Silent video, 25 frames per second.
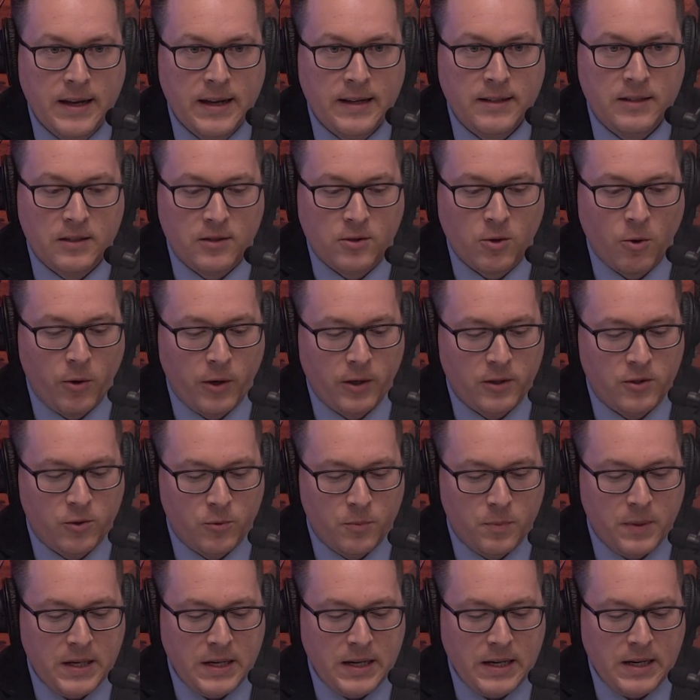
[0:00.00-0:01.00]
This is going
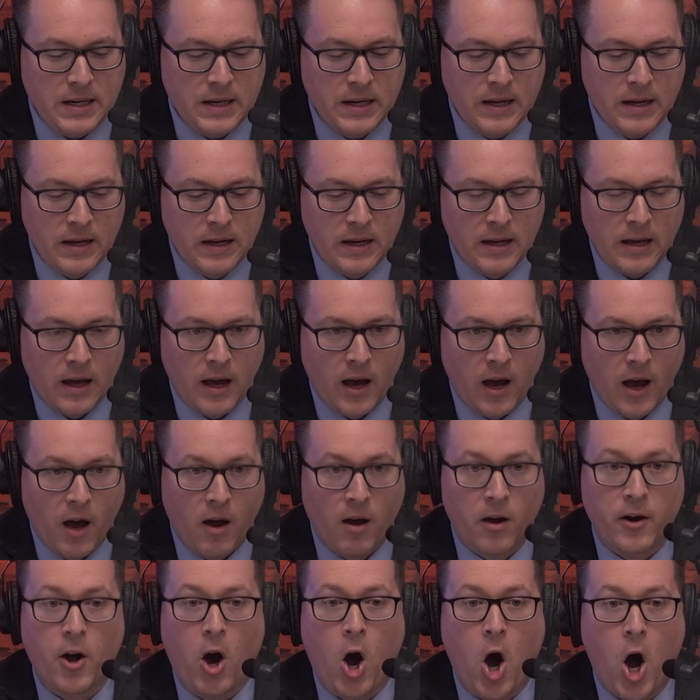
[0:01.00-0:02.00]
to be
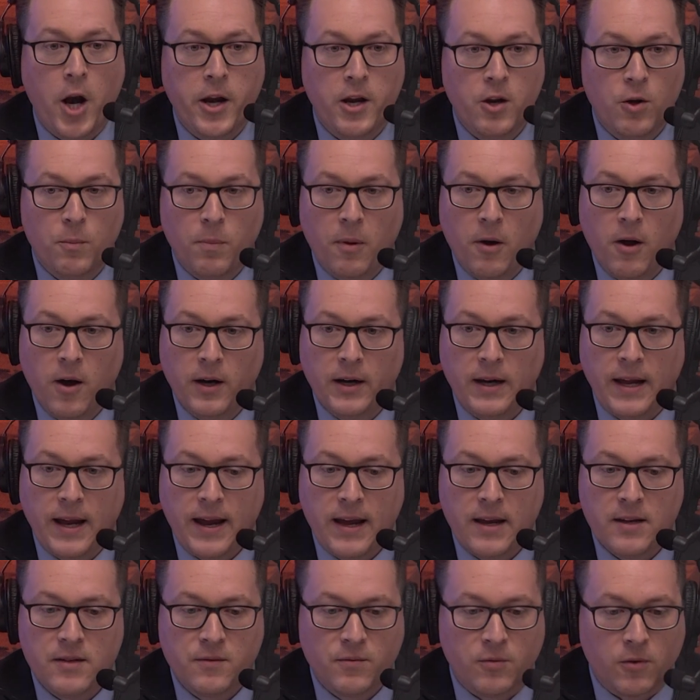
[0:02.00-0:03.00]
an audio
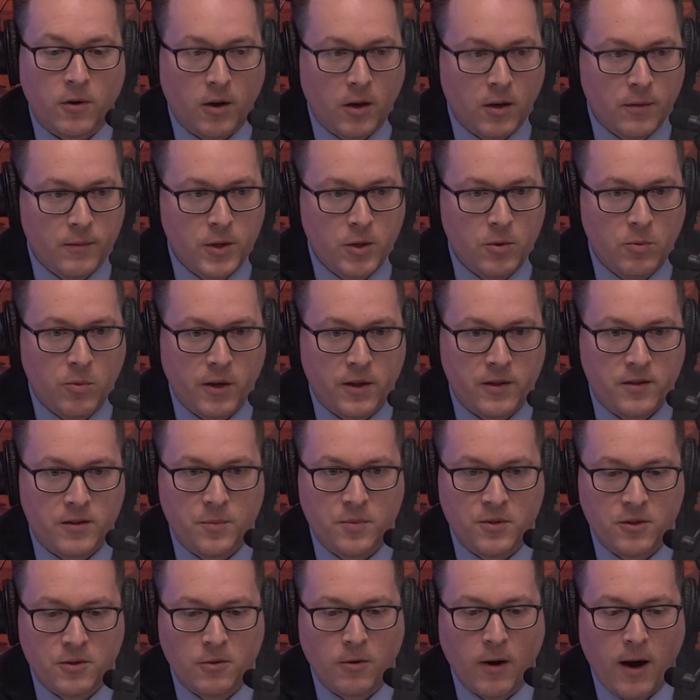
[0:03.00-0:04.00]
podcast for all of you who want to
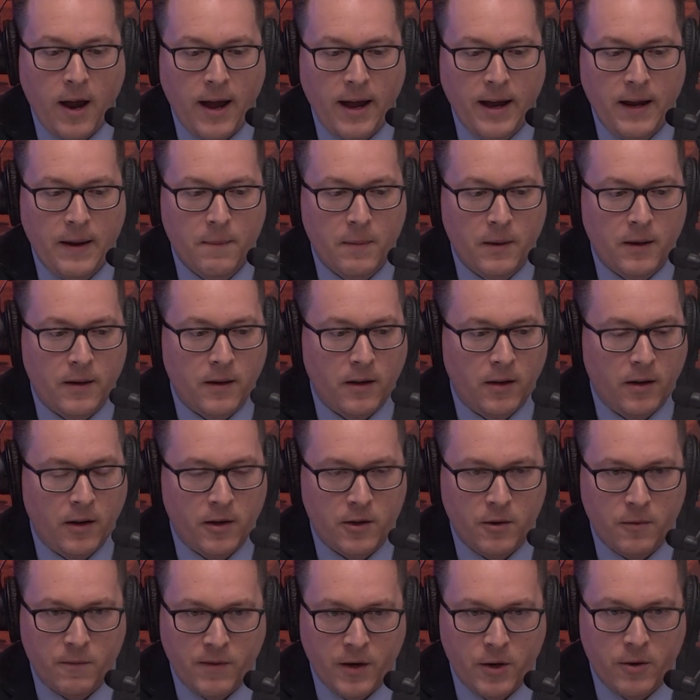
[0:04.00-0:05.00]
subscribe
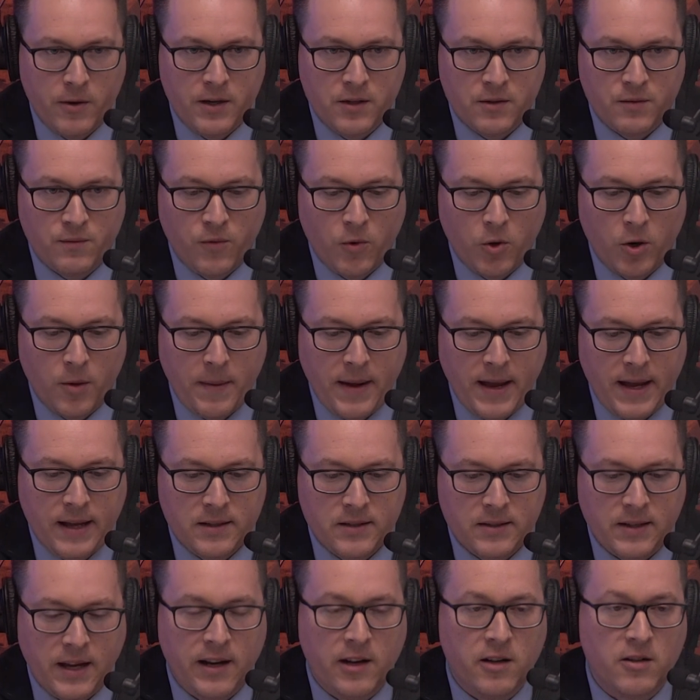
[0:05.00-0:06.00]
on your various
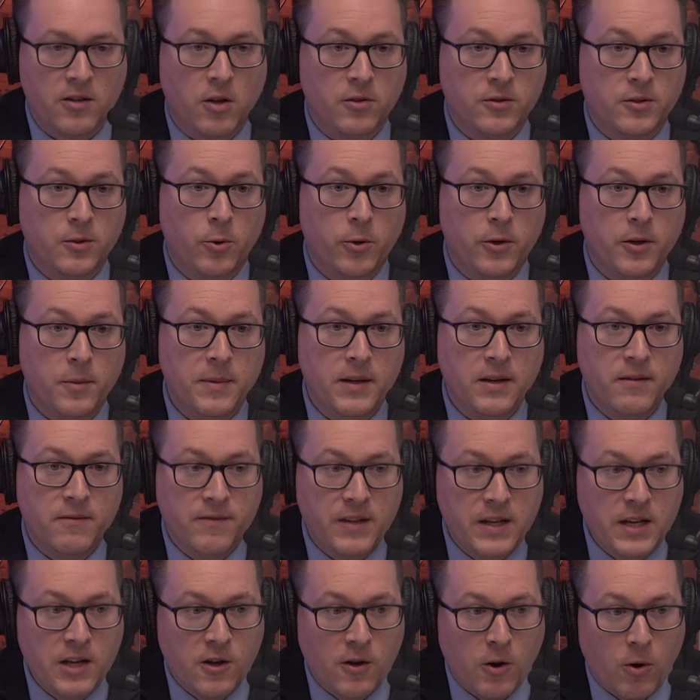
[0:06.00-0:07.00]
formats, and it's also going to be a
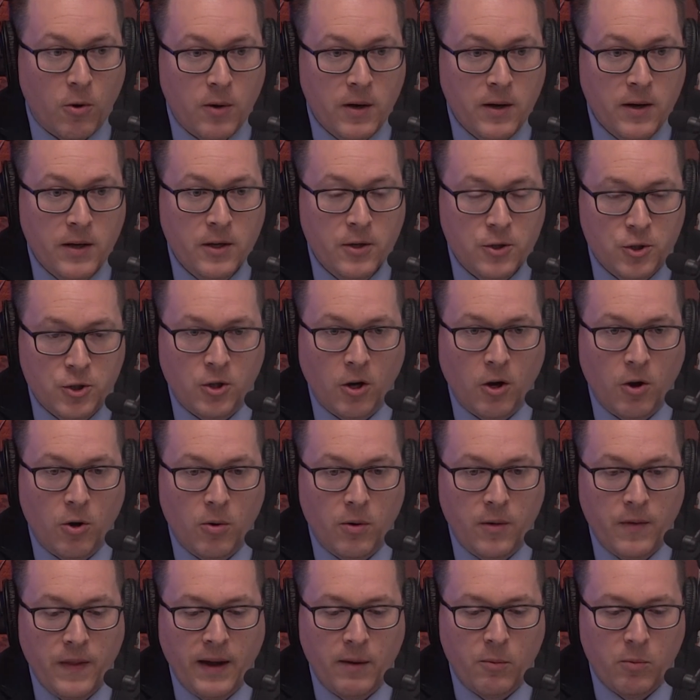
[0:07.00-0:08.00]
video
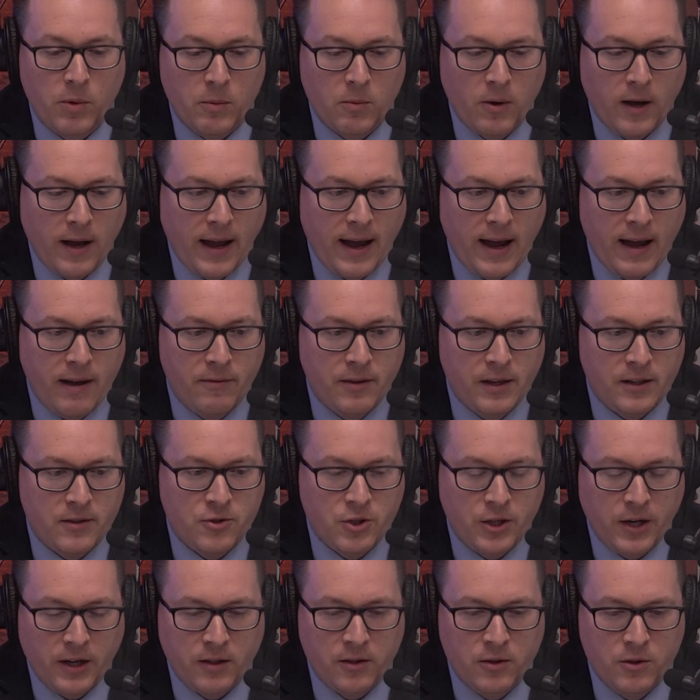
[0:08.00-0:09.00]
show that we will have at
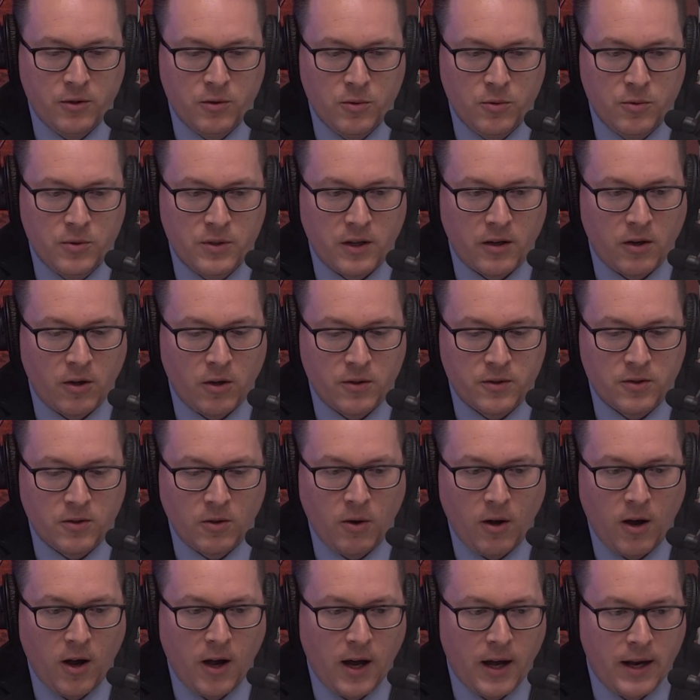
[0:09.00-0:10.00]
Check News and
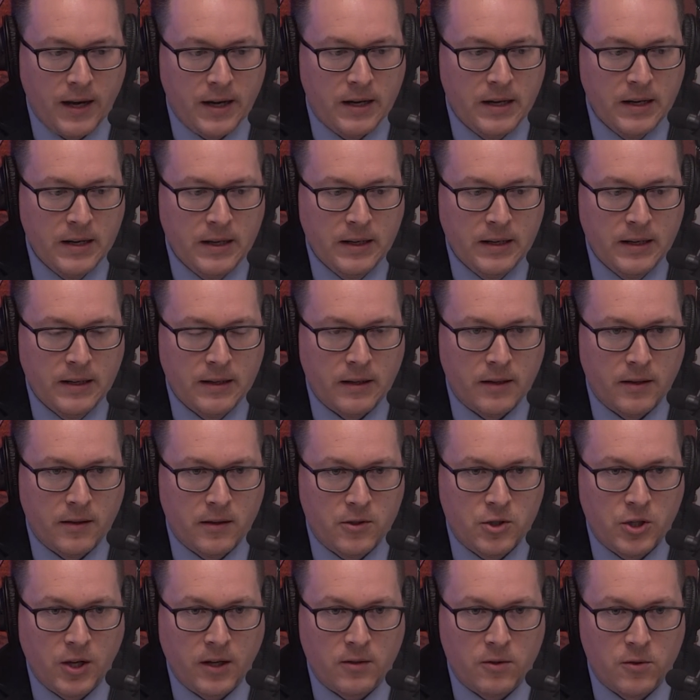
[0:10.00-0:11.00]
also on
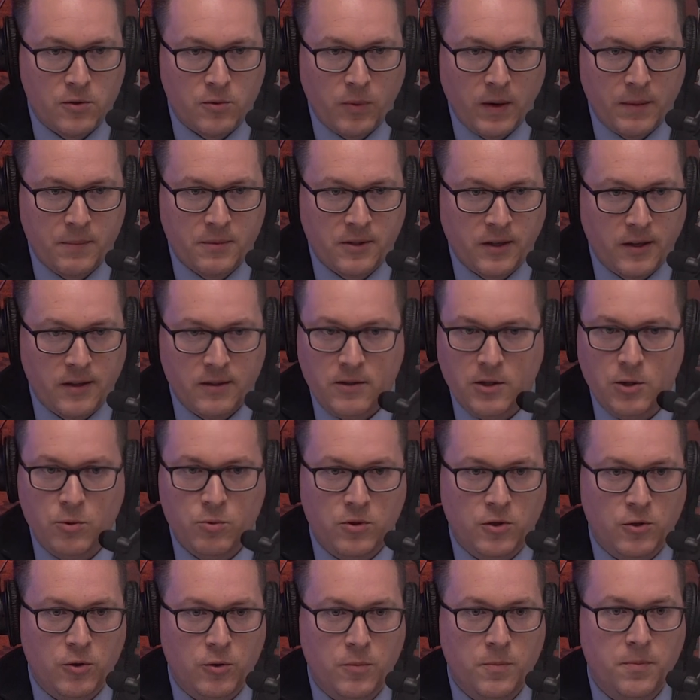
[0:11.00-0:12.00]
the Check News website,
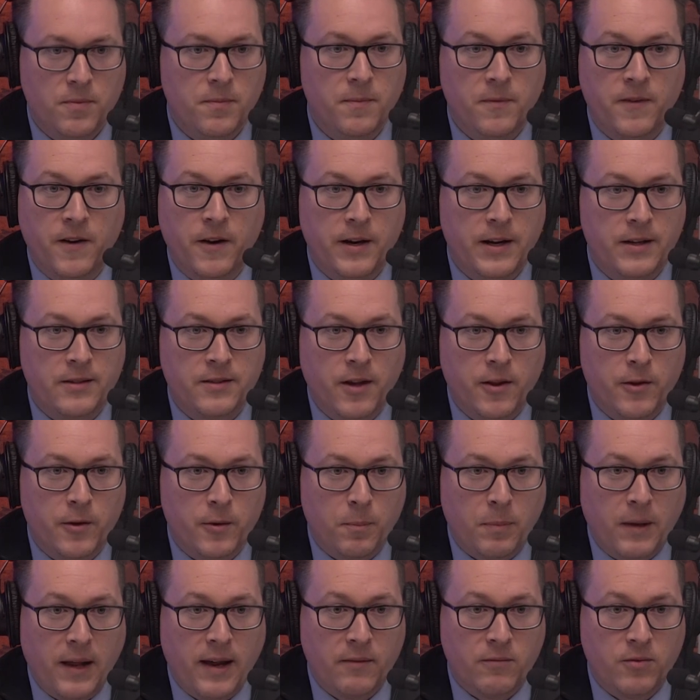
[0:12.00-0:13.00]
YouTube, various
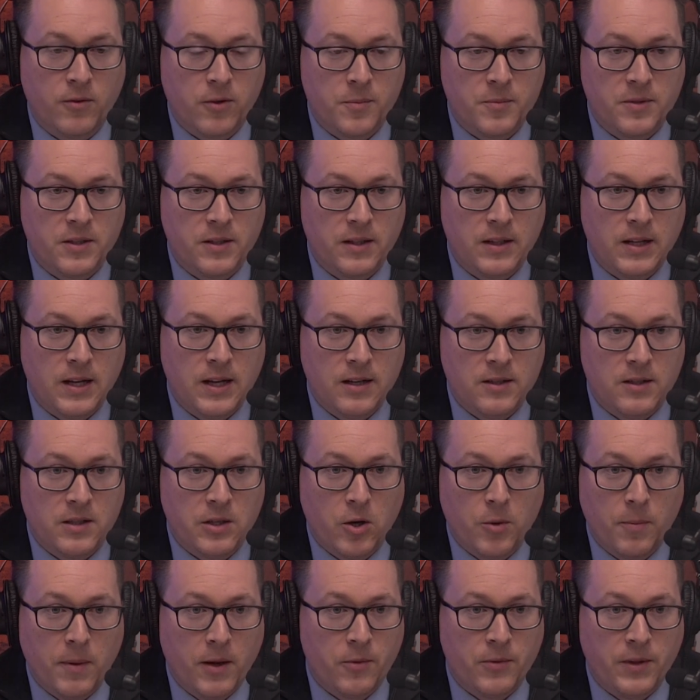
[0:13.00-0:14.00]
other platforms that the kids
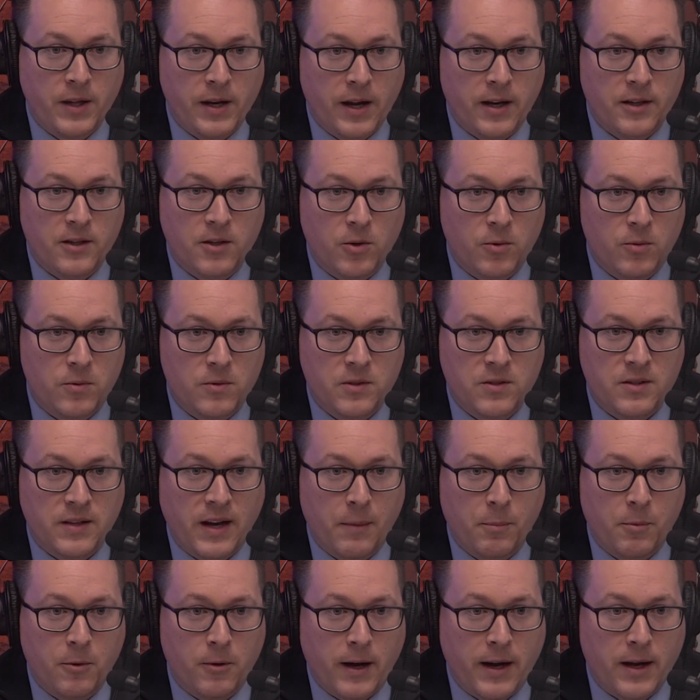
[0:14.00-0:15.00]
know about that I don't.
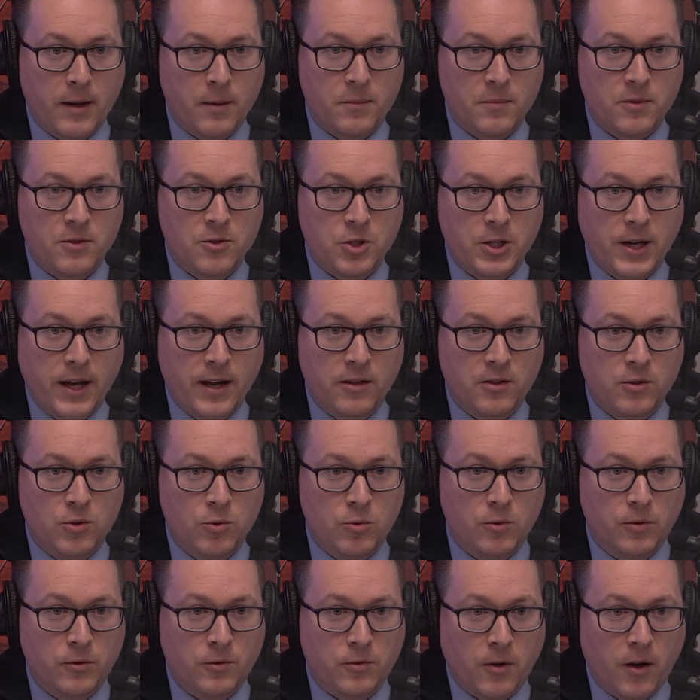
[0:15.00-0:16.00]
Snapgrams, Chat,
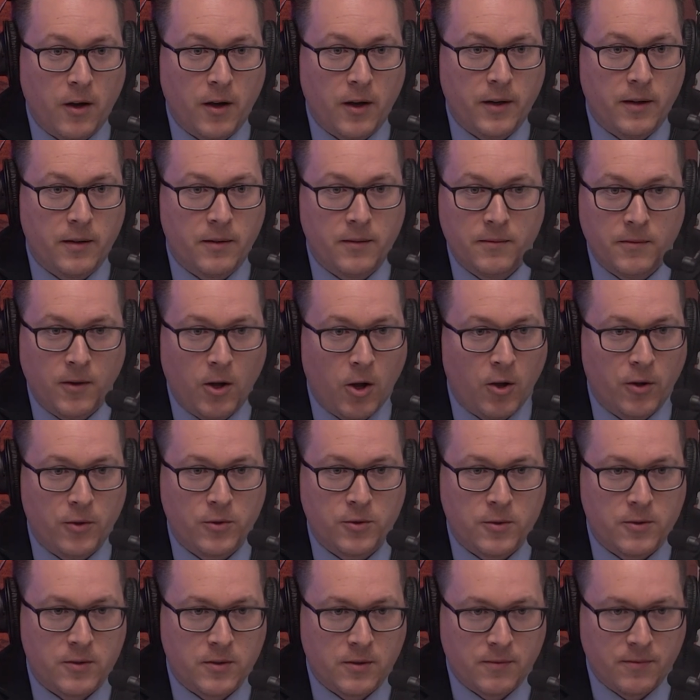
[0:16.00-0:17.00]
Googletron, all
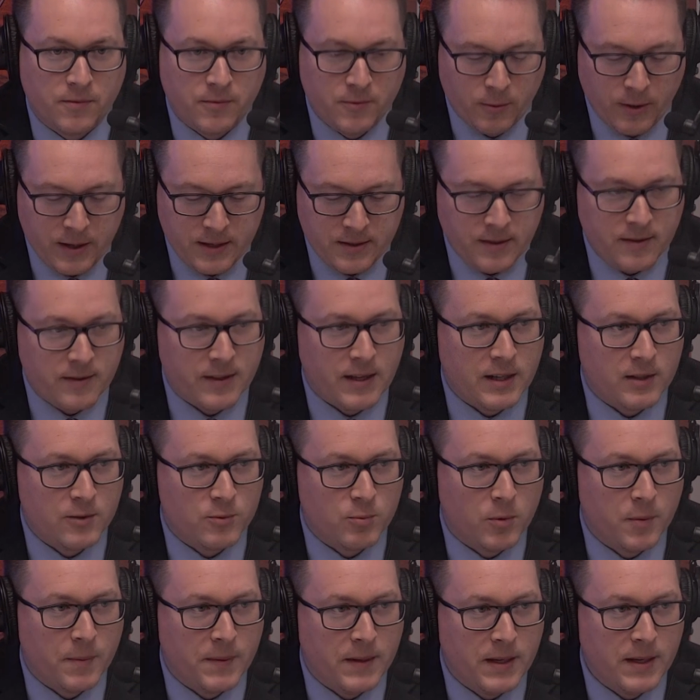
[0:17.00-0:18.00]
sorts of crazy
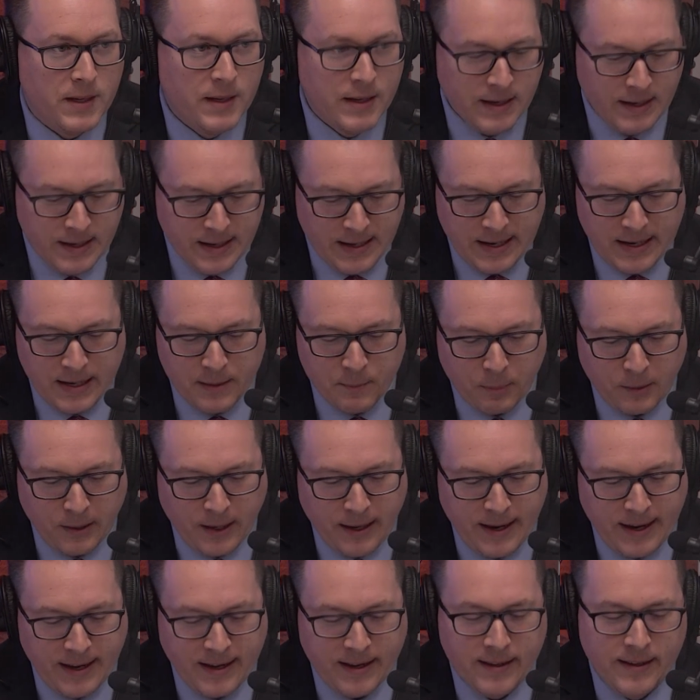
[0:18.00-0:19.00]
things will be in
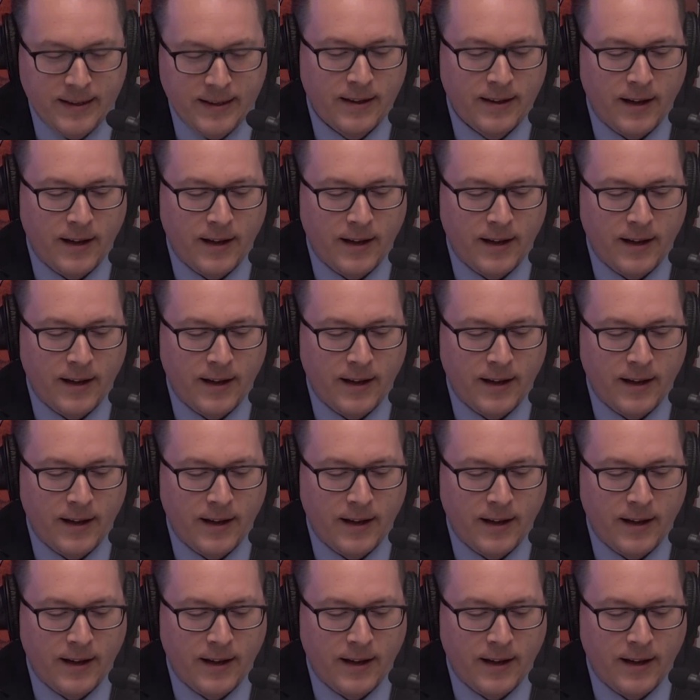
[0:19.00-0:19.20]
play.